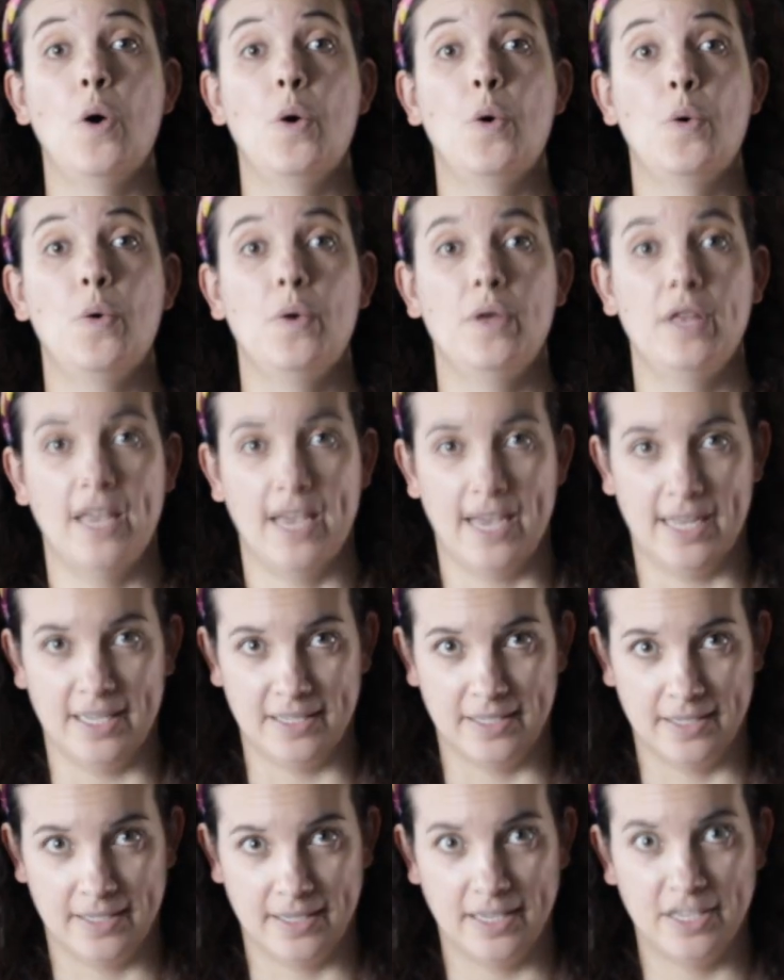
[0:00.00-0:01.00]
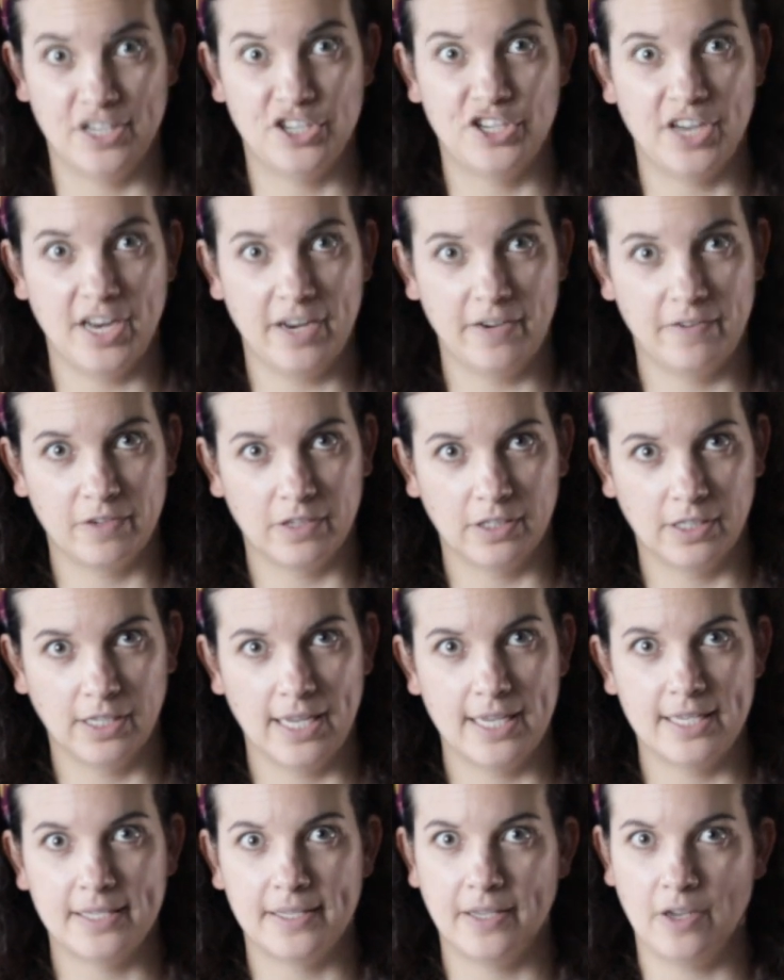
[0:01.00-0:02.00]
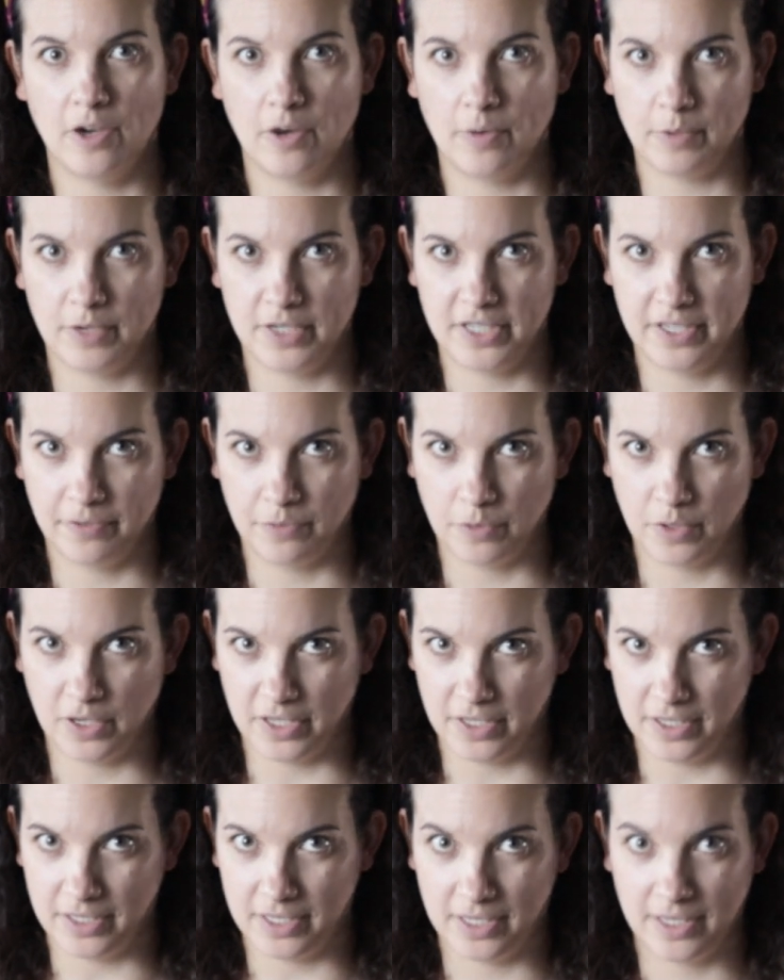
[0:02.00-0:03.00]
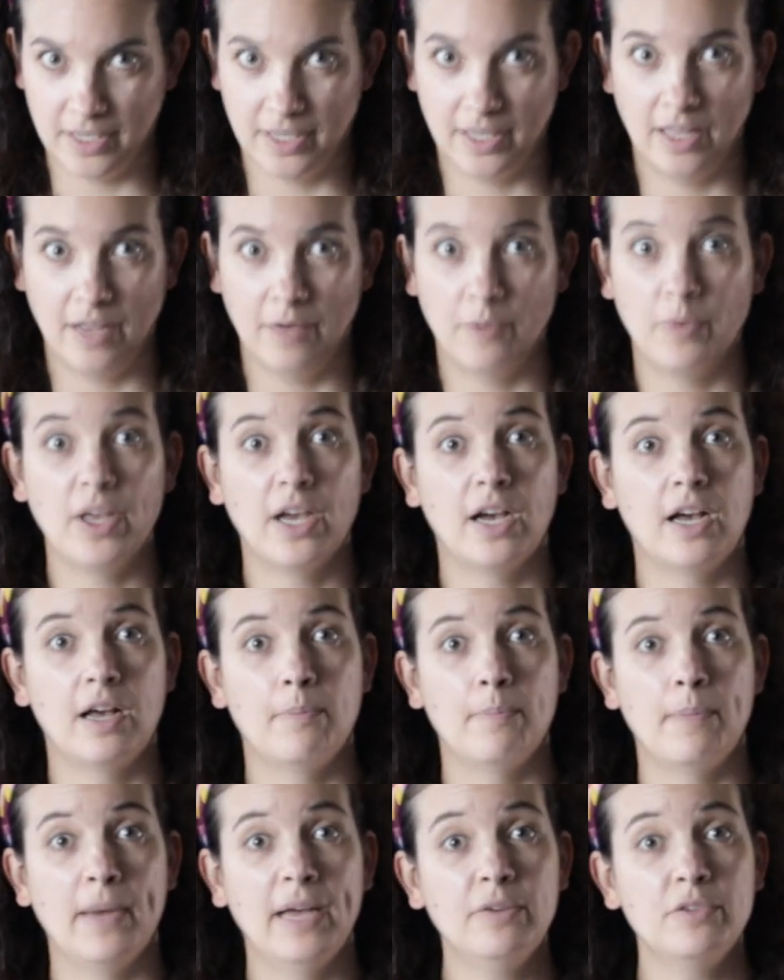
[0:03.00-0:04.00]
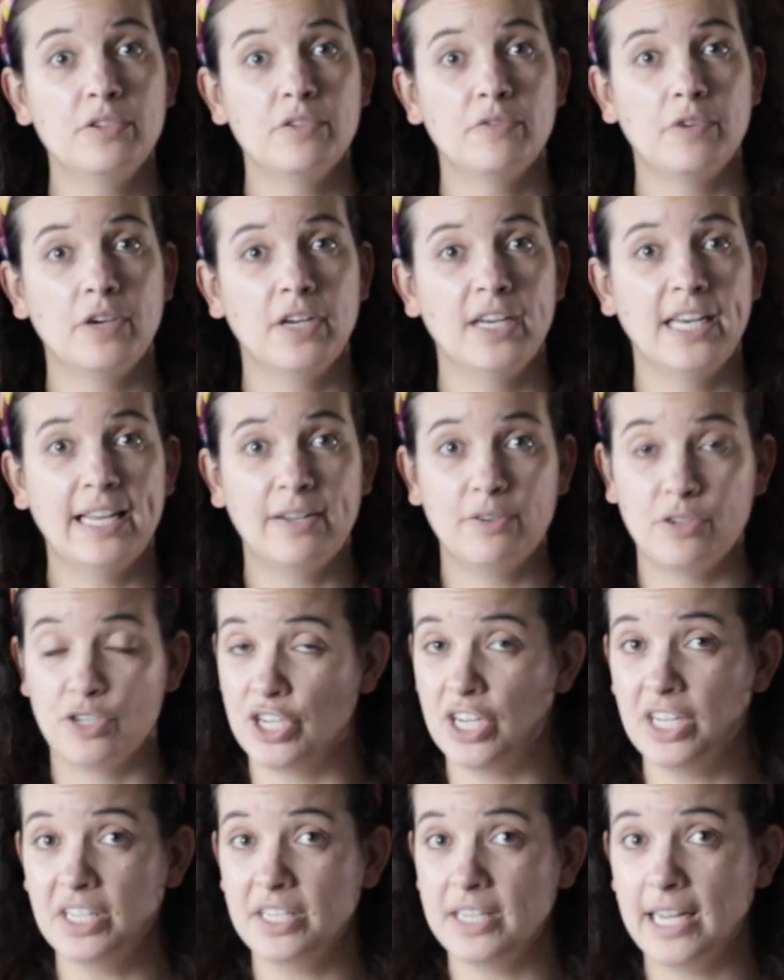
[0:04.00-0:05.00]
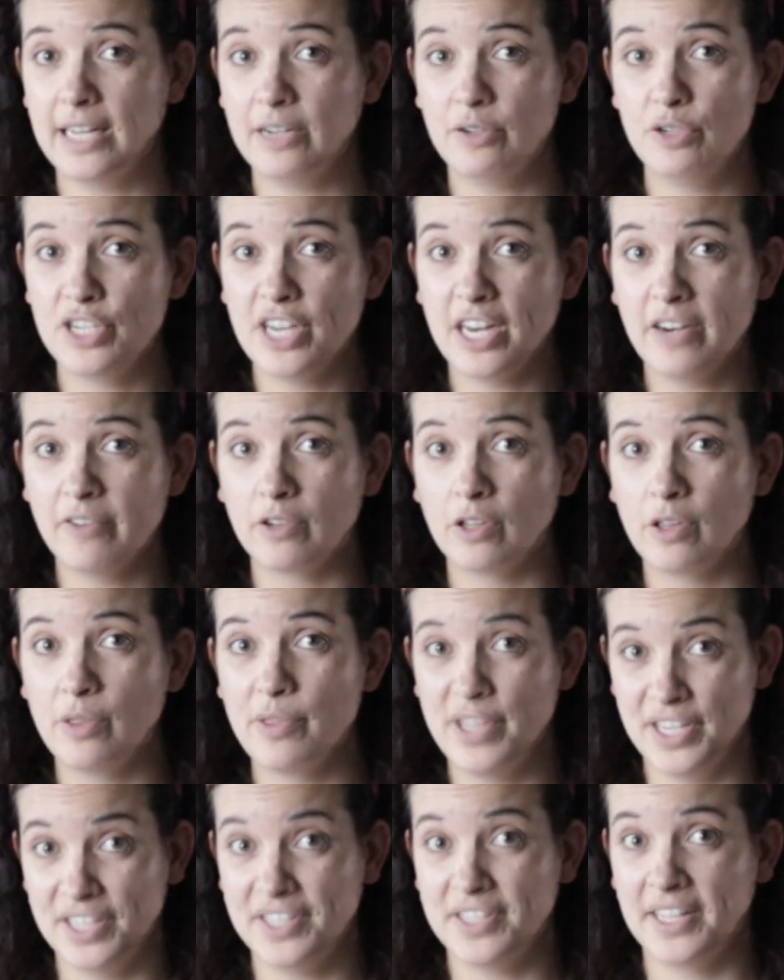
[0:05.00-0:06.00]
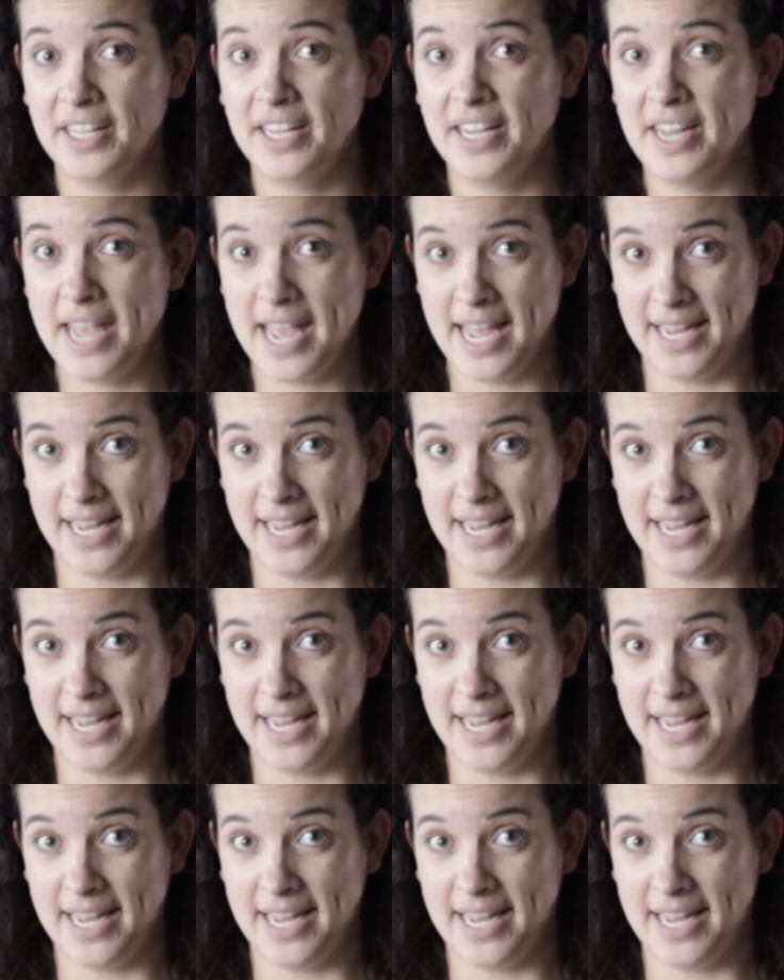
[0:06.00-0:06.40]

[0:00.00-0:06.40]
Oh yes, general is the operative word. We are about to find out just how general this thing